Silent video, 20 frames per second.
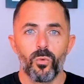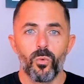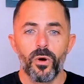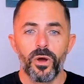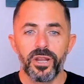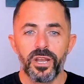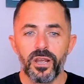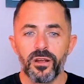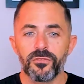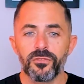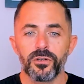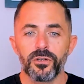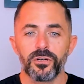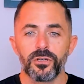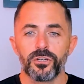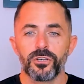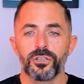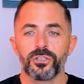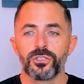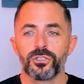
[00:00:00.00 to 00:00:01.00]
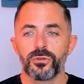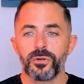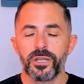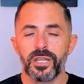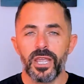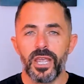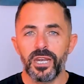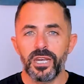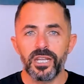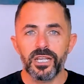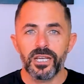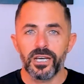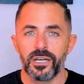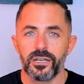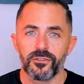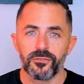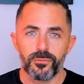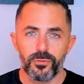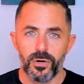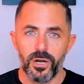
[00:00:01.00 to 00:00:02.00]
whenever you're doing any
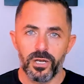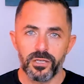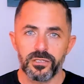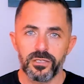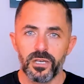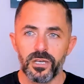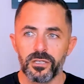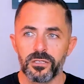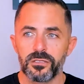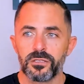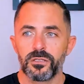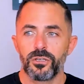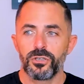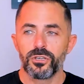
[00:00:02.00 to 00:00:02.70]
kind of process,